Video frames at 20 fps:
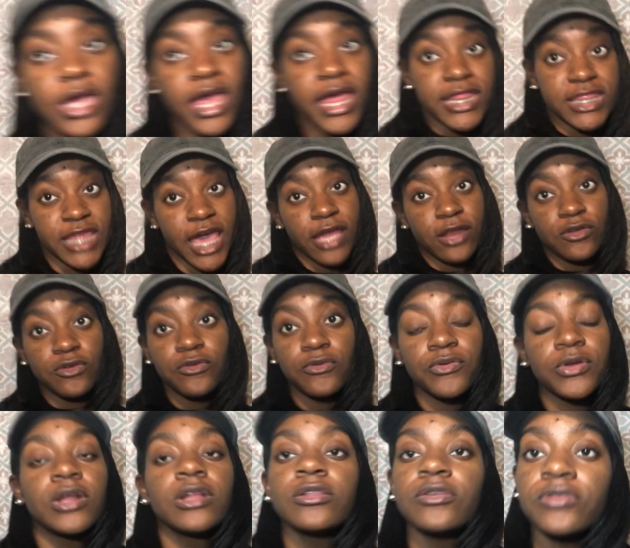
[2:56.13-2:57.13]
they do fit
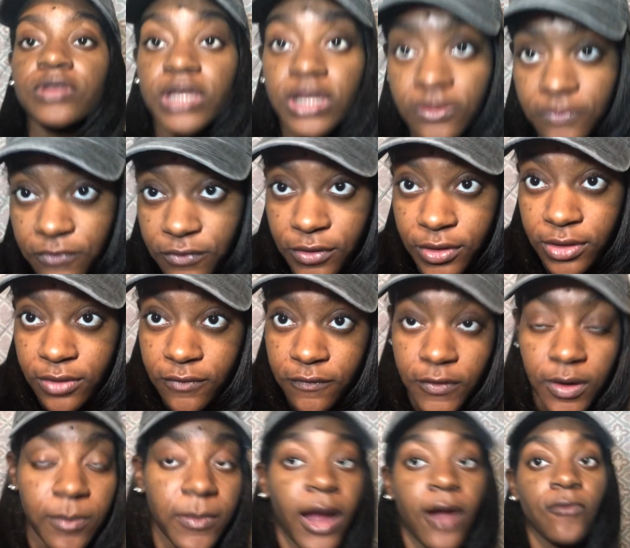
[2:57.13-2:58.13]
a little different from
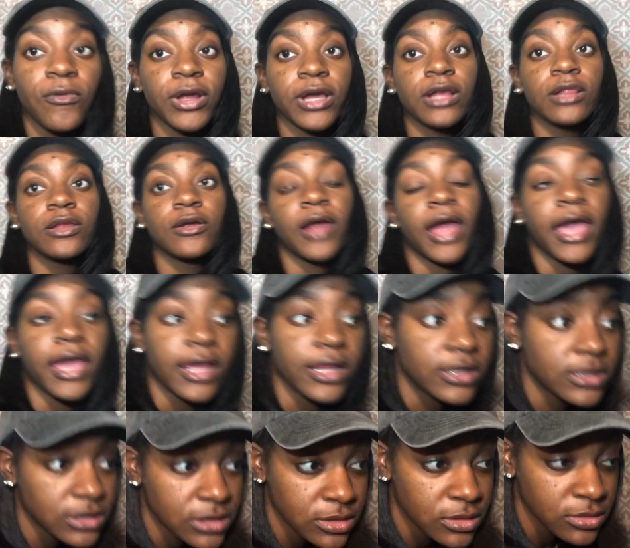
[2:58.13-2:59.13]
my regular
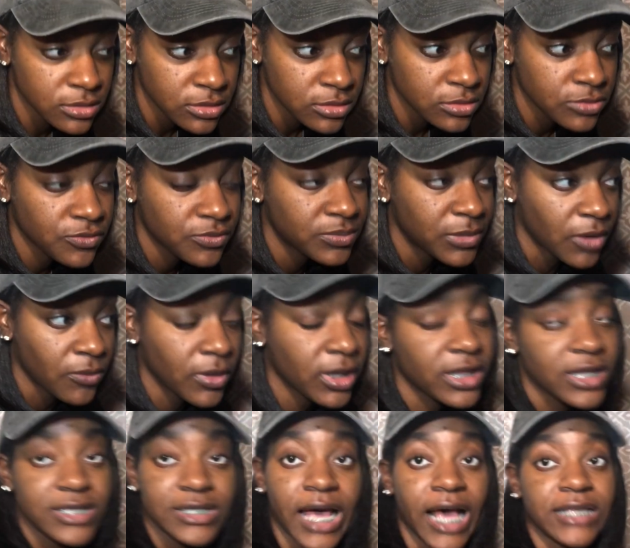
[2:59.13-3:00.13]

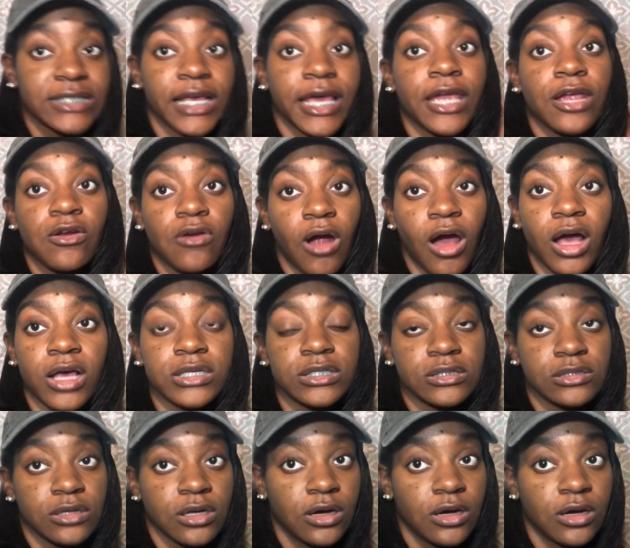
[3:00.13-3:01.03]
size 8 Crocs.